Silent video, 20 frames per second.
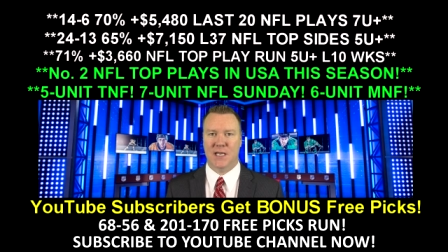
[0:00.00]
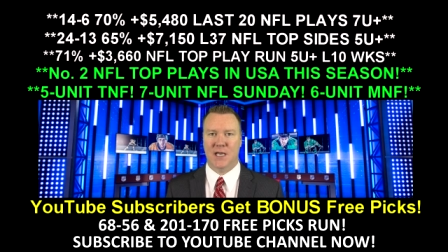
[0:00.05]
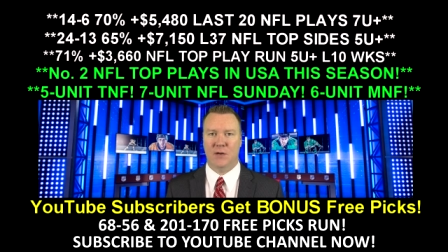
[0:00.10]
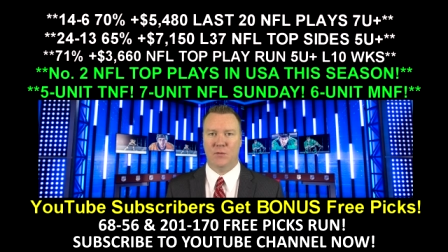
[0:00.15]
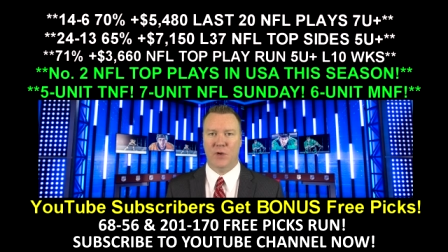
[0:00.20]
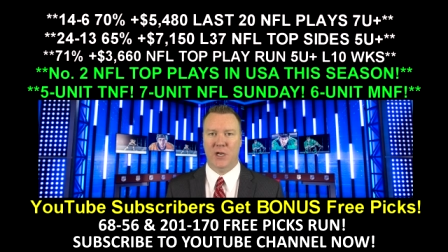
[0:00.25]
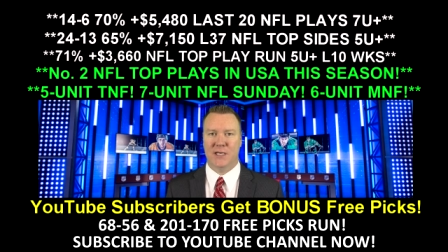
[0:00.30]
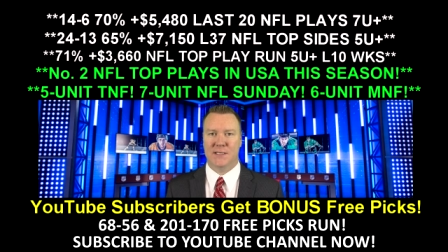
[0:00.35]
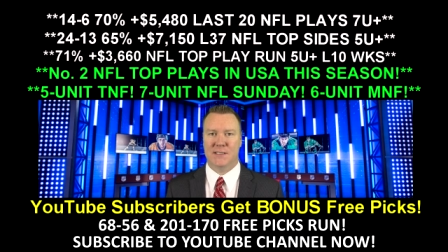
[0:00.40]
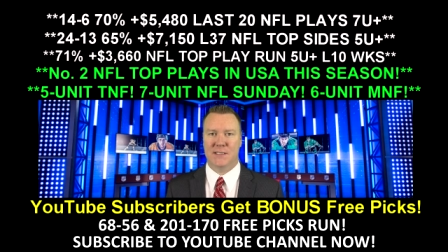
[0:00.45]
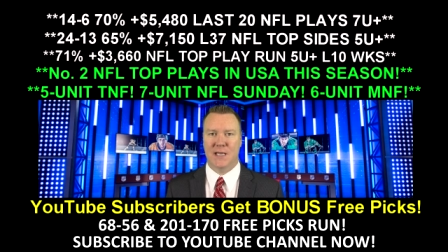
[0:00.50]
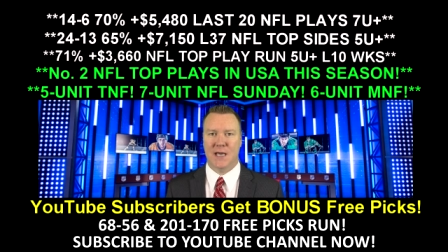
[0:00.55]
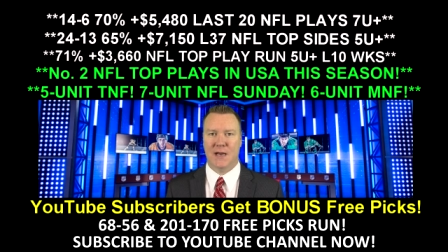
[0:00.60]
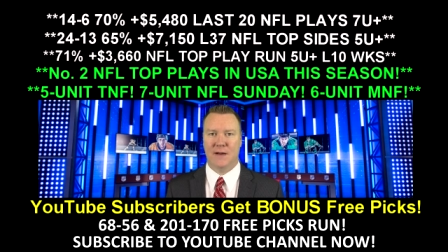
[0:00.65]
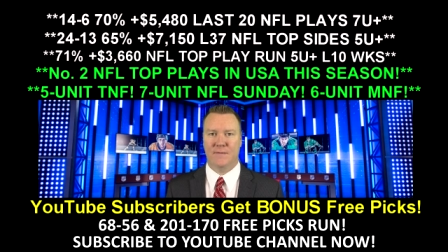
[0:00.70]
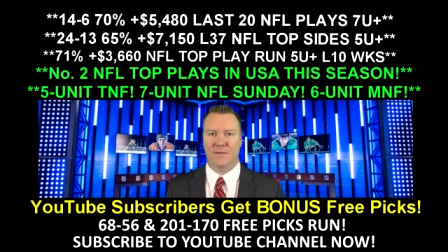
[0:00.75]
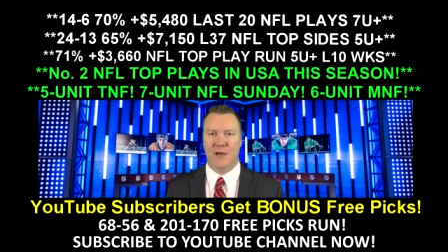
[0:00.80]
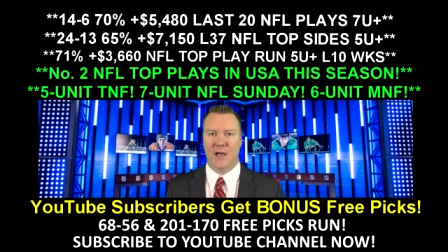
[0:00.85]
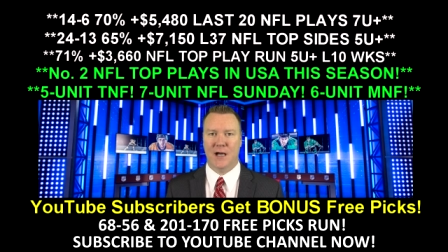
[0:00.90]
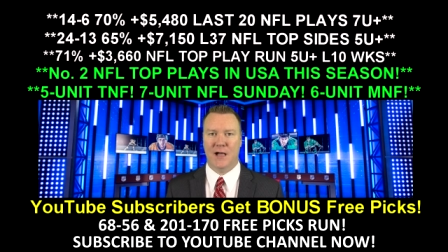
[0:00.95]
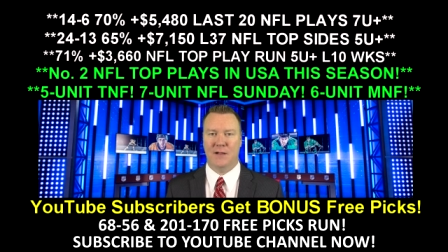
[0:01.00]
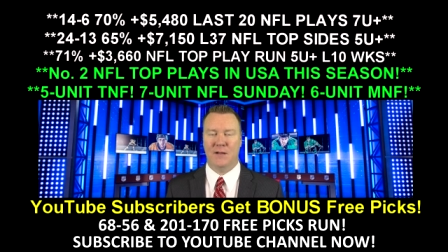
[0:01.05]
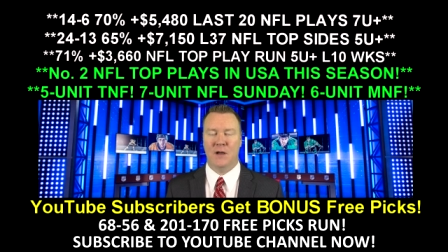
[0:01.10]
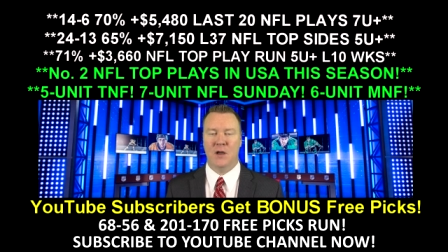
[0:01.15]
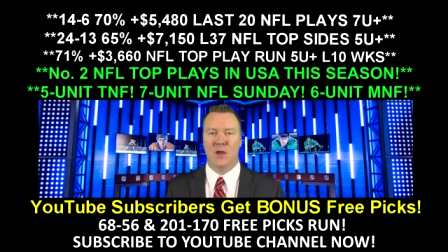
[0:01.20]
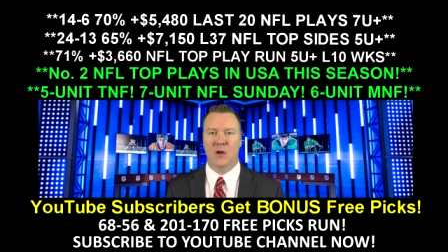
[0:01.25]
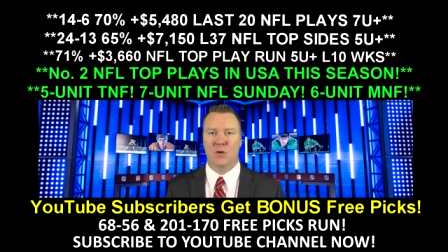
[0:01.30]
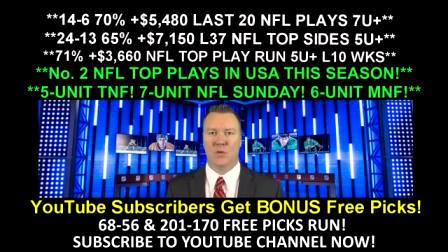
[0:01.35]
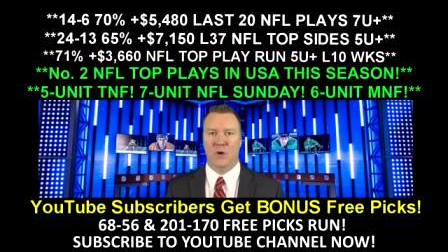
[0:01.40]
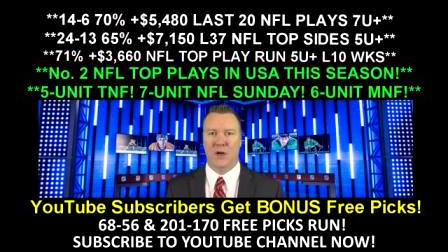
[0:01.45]
ten weeks in the N F
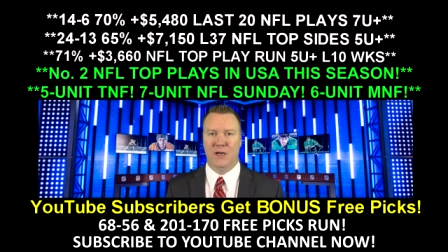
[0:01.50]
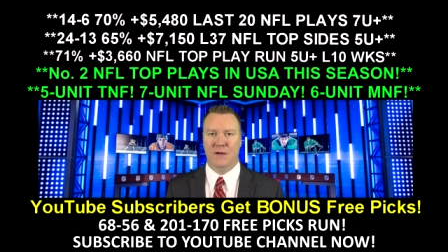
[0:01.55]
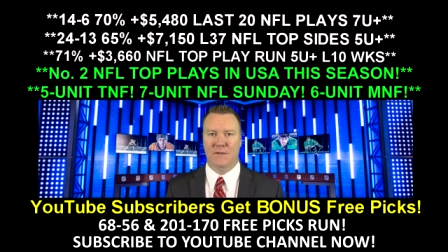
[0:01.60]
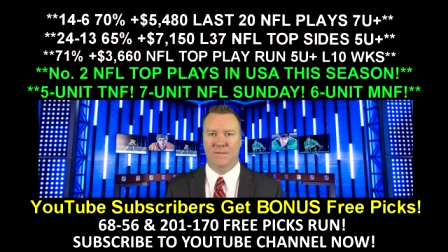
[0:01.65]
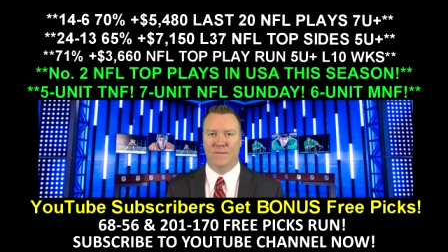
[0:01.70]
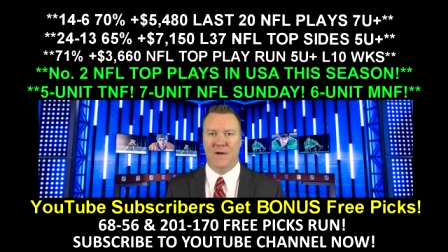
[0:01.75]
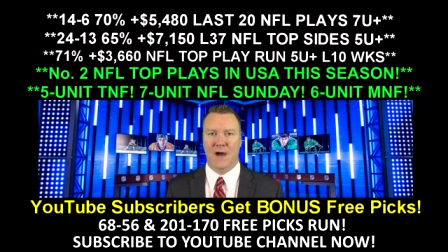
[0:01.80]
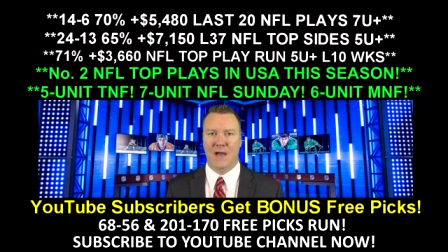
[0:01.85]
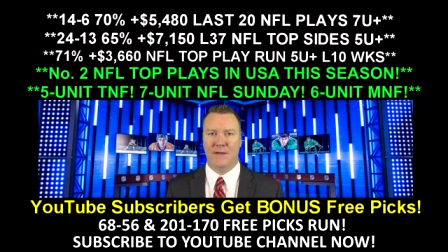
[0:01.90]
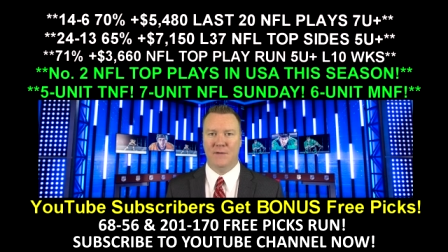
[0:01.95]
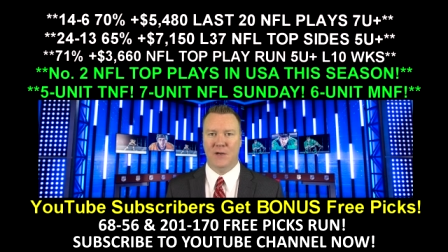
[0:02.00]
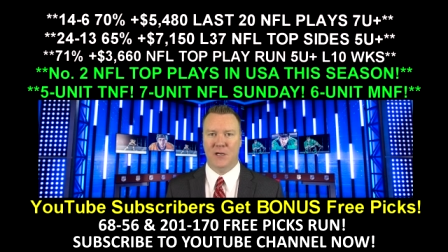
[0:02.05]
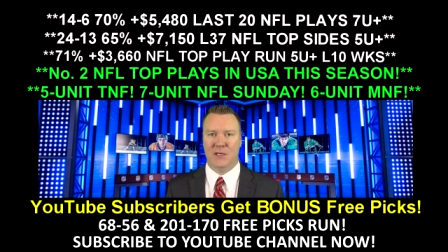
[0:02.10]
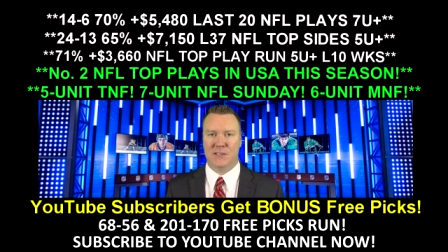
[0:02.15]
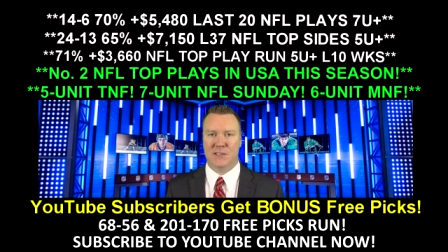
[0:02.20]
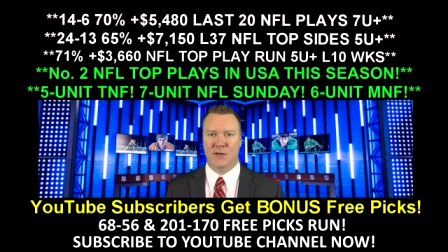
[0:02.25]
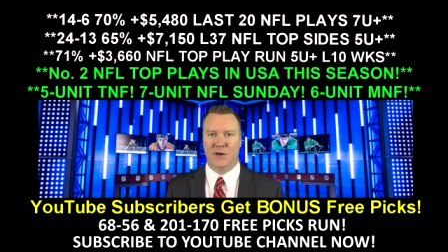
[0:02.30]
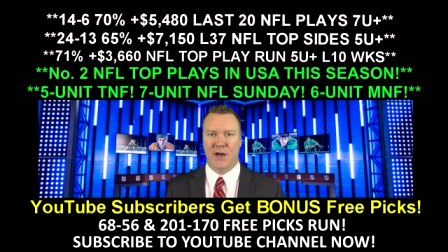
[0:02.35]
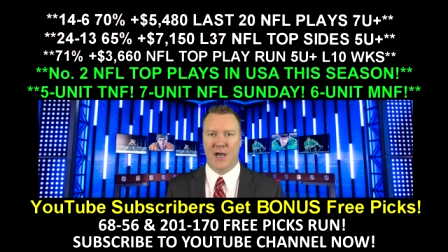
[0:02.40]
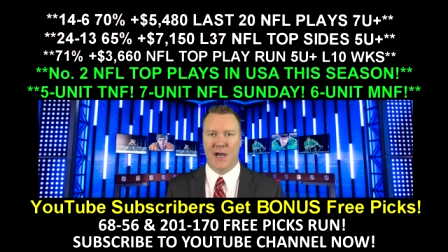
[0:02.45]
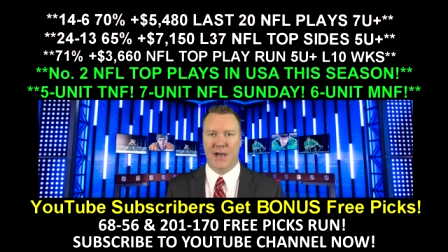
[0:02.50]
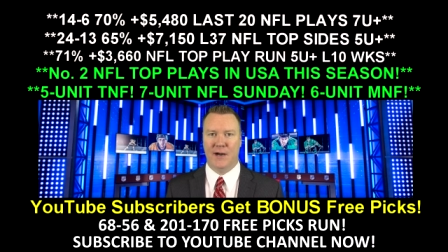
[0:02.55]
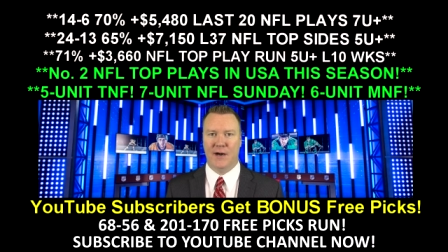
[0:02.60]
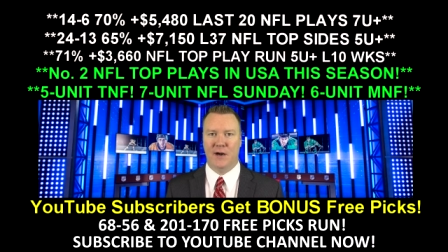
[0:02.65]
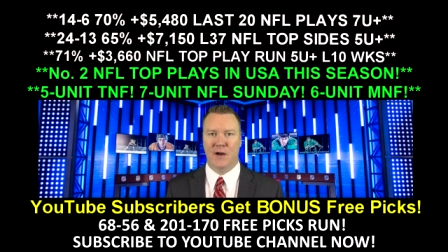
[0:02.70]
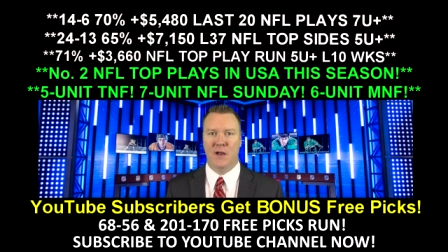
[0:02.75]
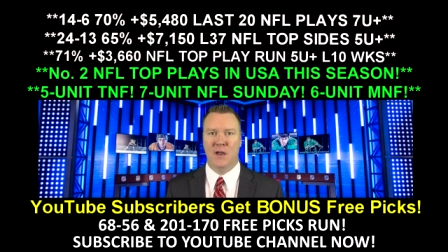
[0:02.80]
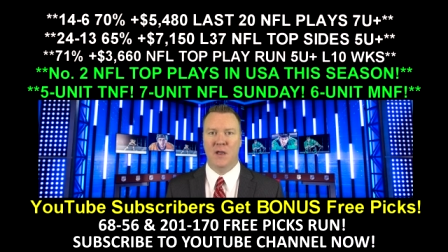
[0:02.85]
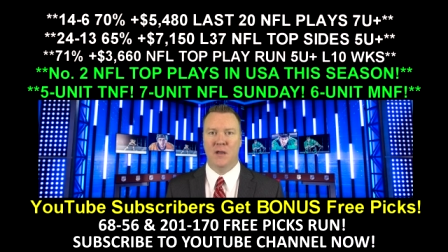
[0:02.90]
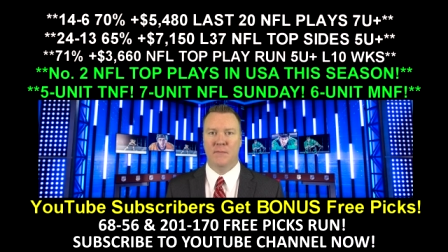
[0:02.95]
L, rated five units or
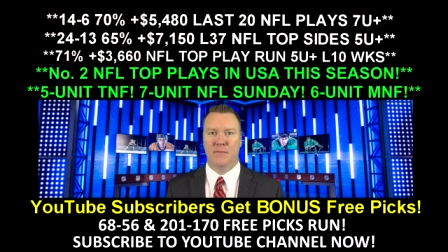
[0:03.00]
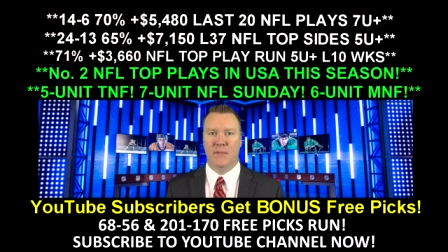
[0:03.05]
higher,